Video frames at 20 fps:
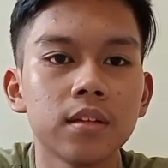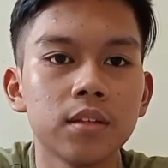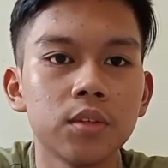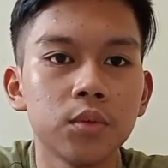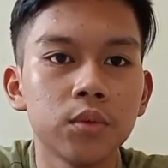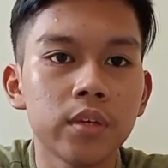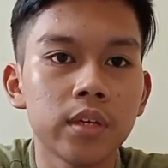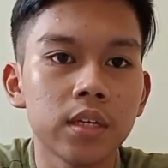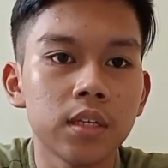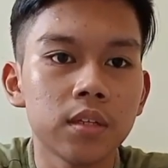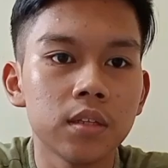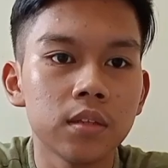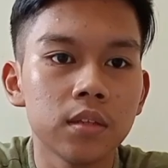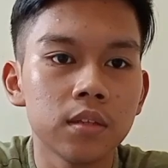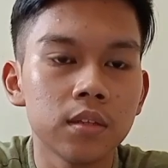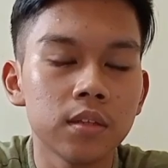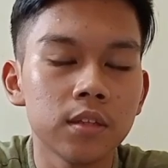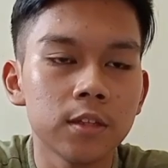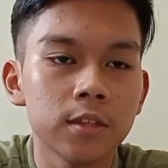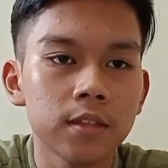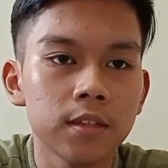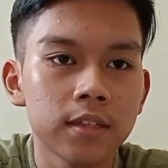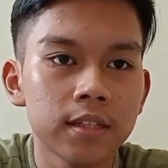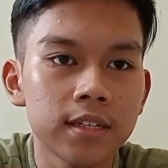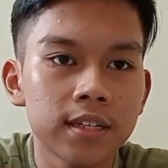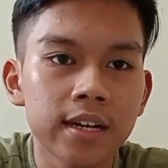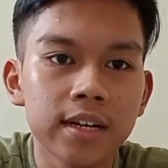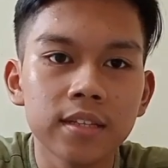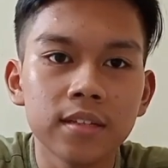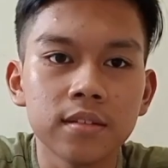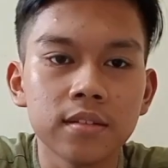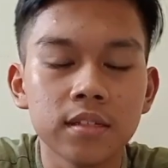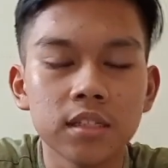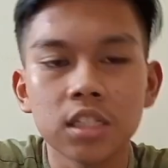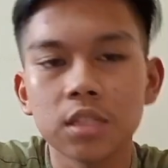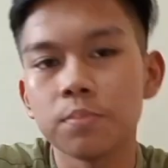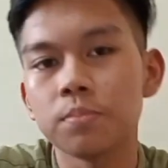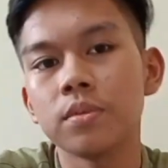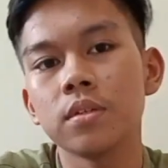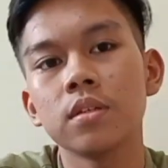You can try the
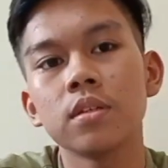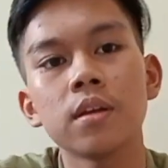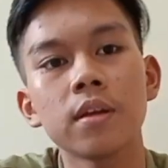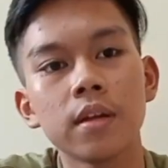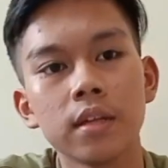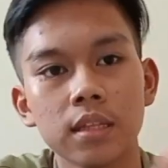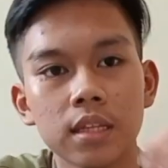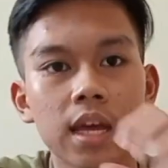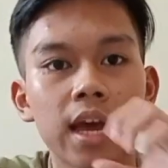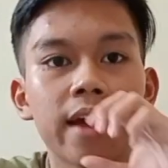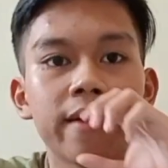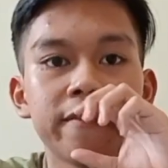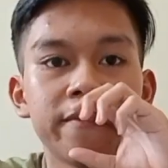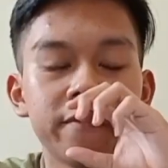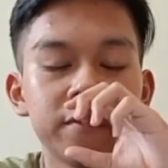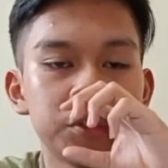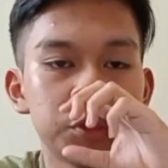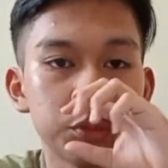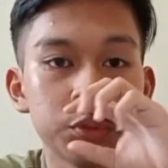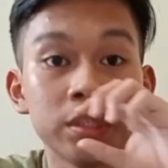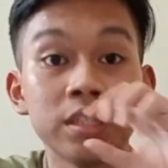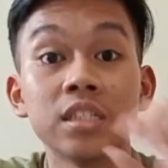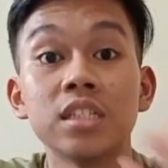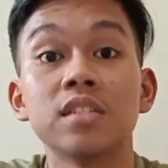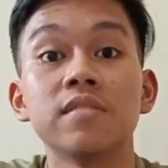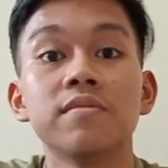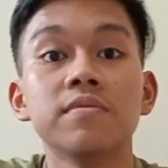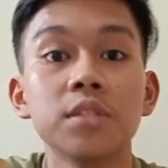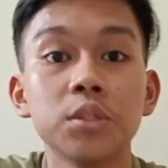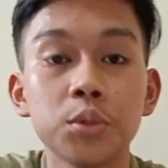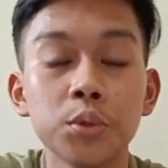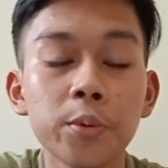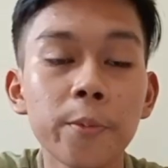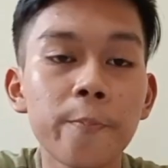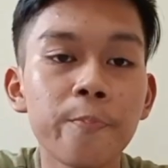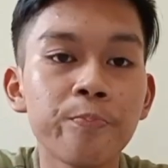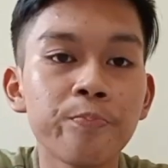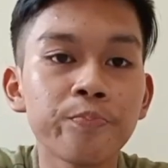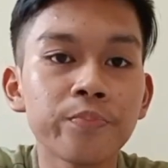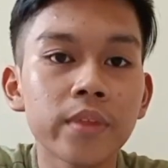recipe that I've shown in this video,
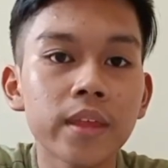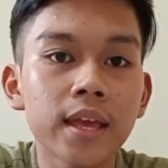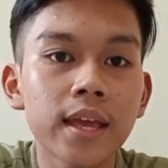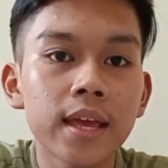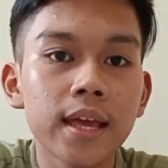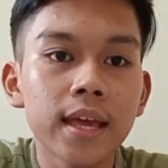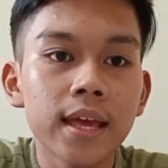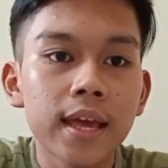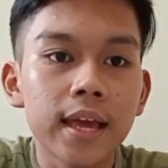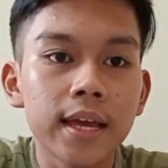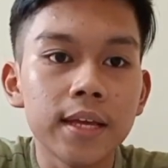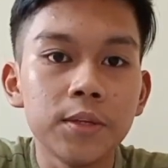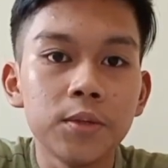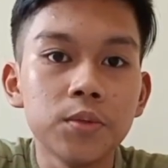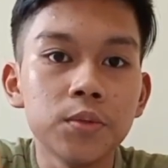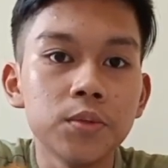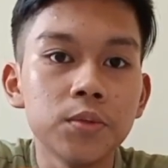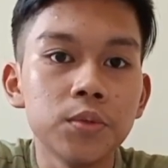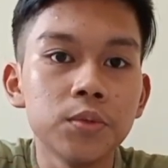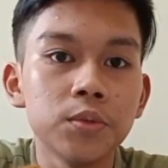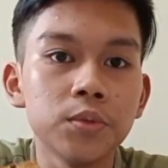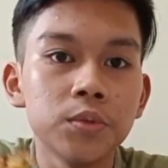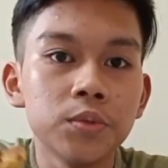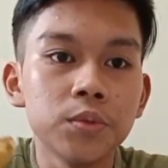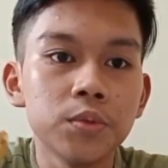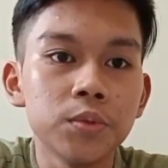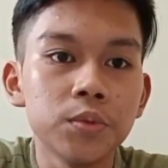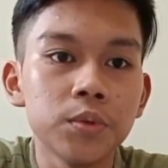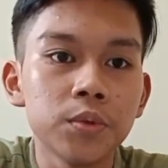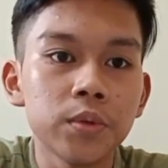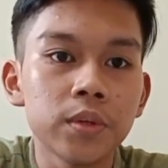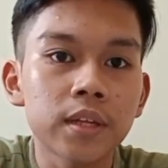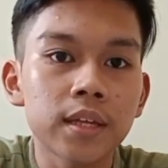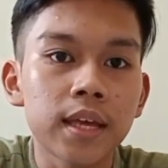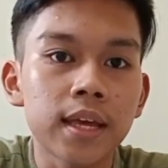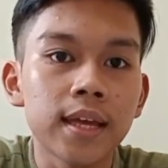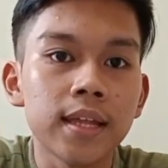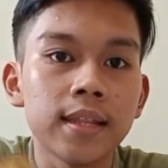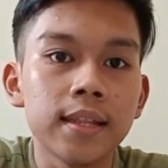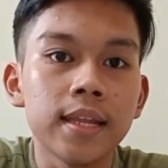and you
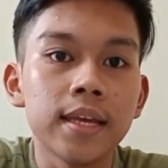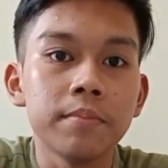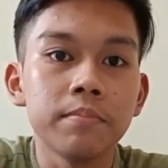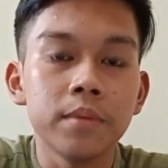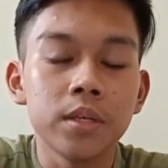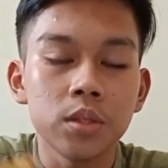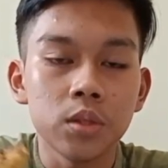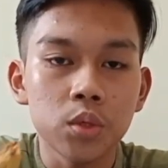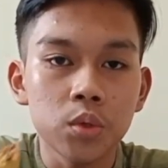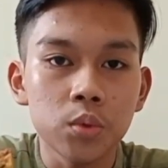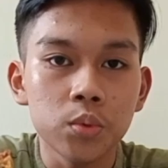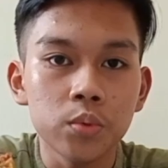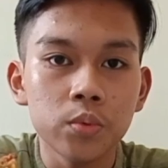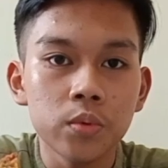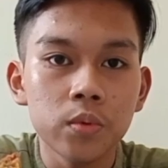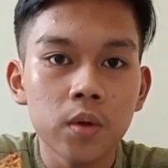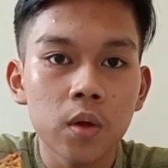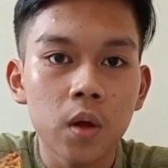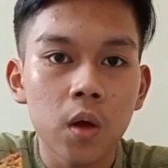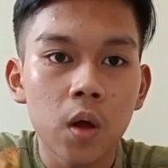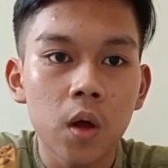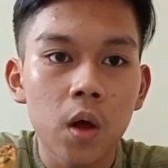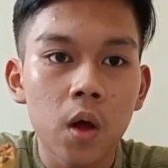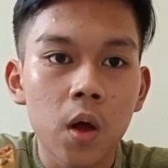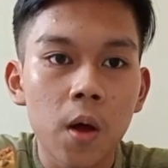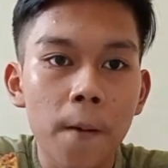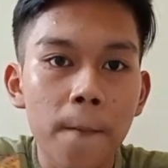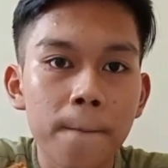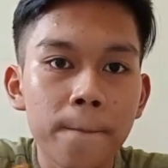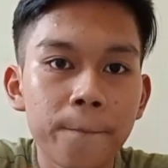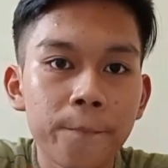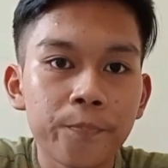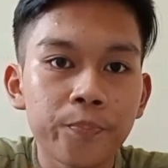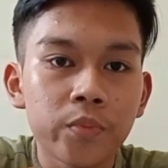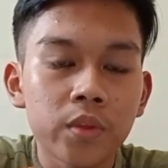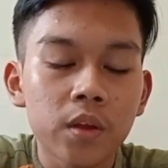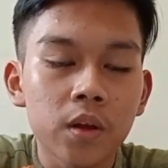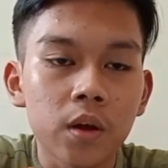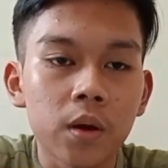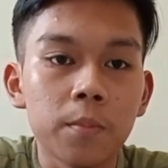can let me know
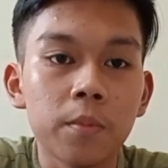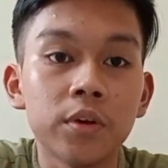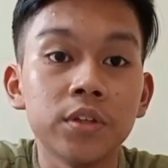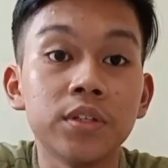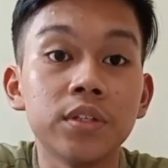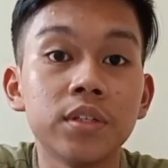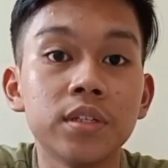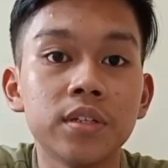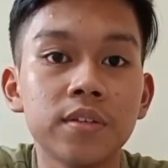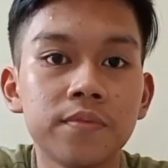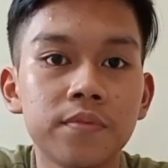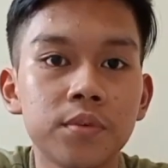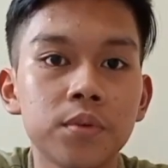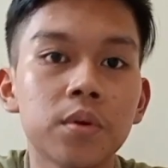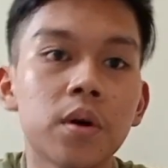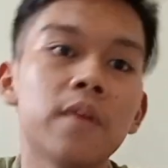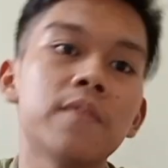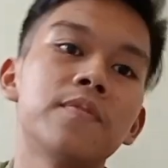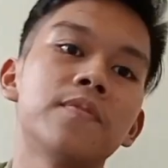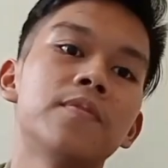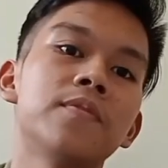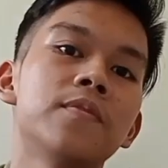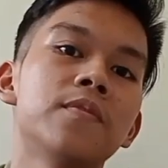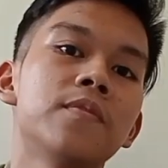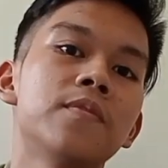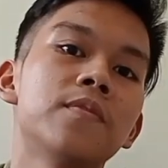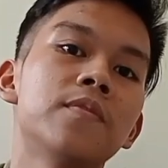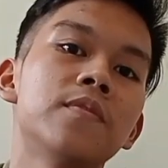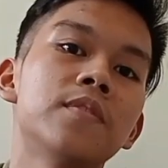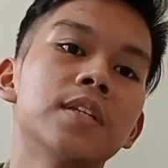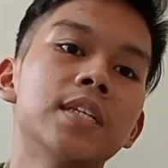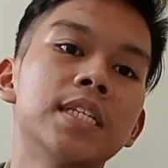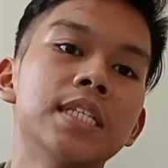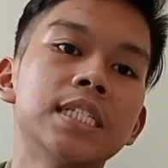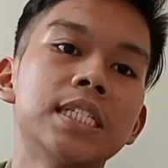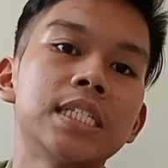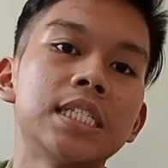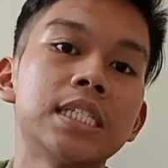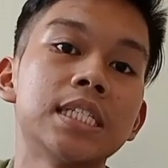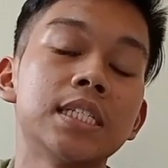about your review of
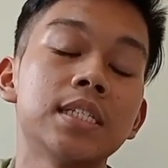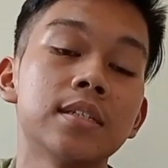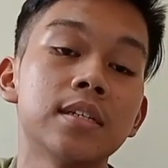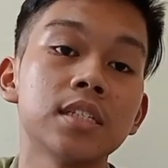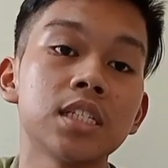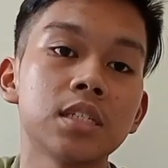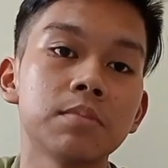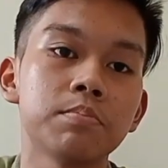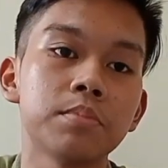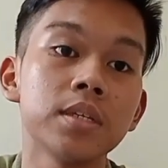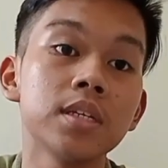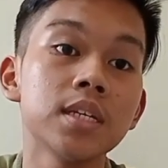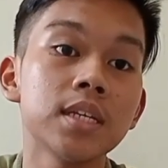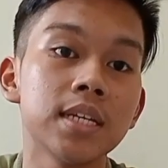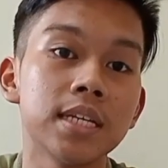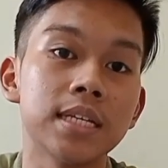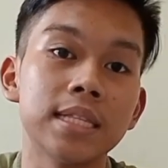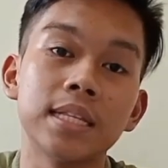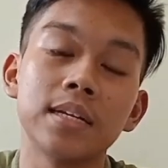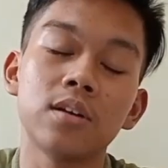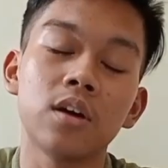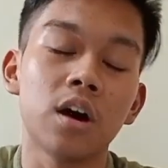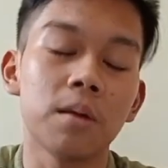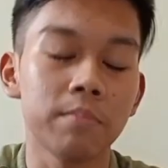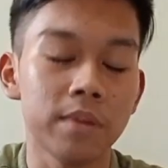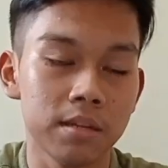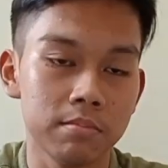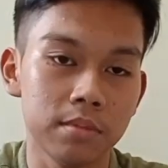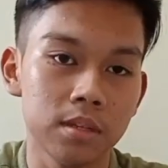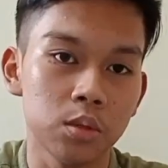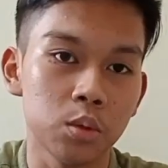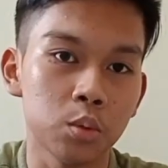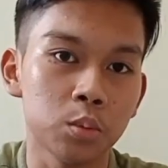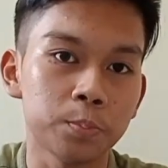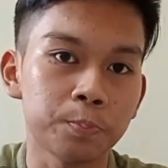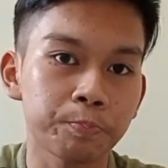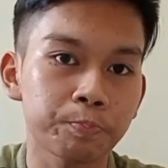this recipe in the comment below.